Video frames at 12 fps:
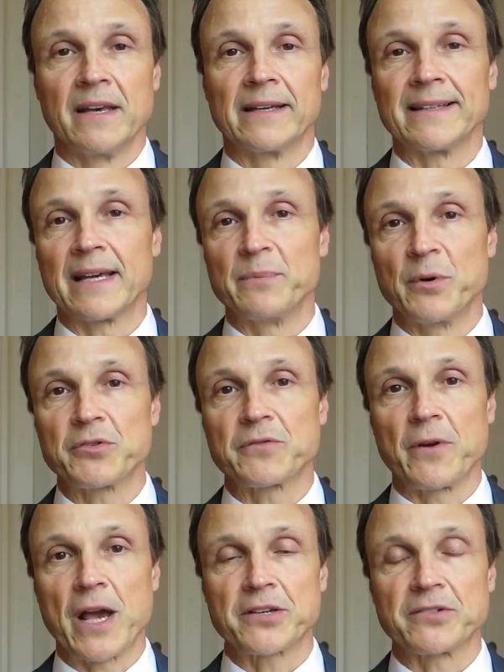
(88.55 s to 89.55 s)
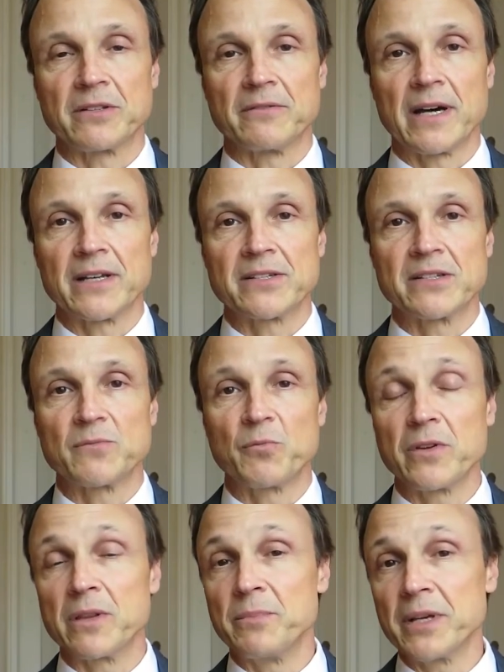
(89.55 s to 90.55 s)
And like most fractional devices,
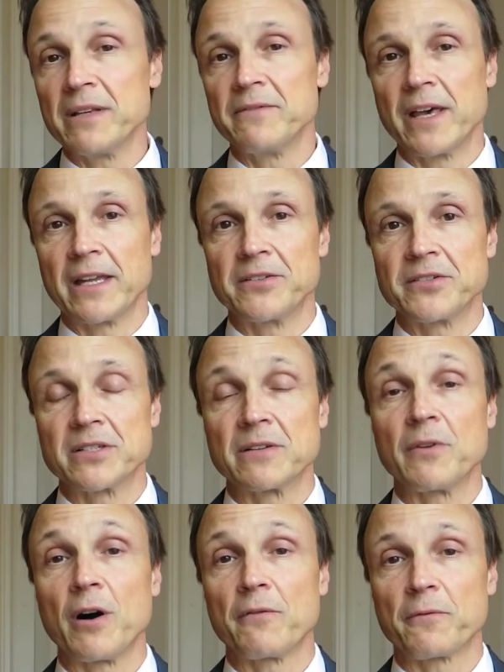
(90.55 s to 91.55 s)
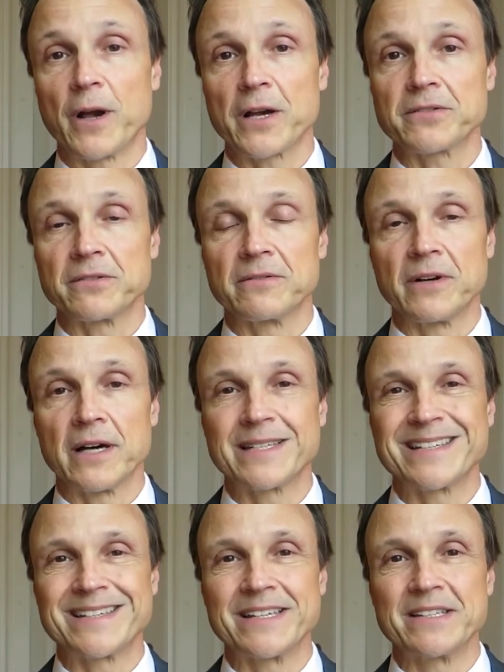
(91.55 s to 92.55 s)
one of the big advantages of all fractional
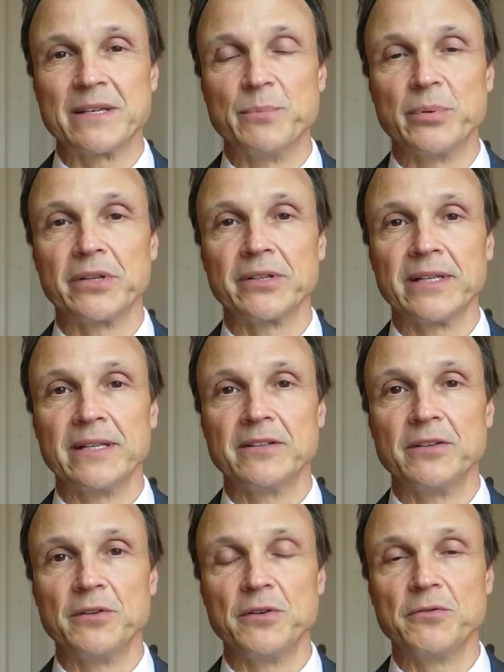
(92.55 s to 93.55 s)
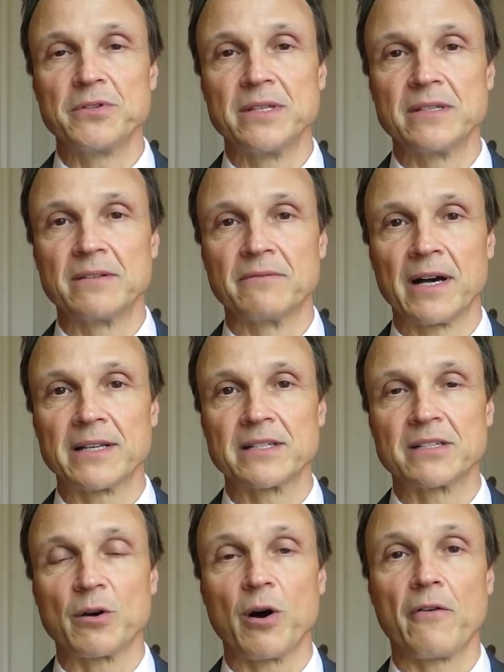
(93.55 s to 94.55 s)
devices is the ability to use these
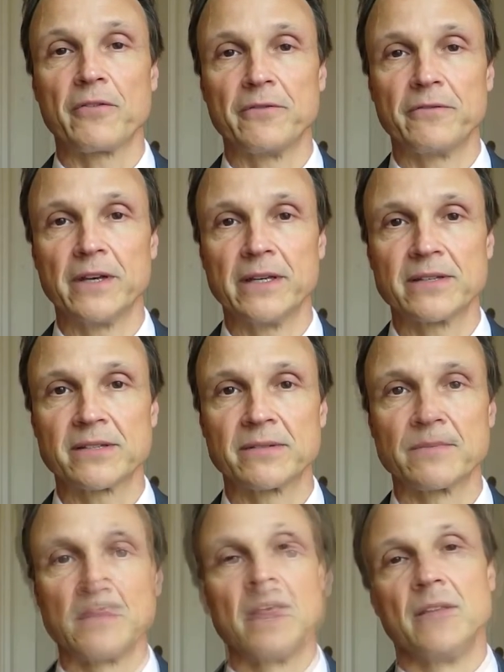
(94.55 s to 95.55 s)
devices off the face.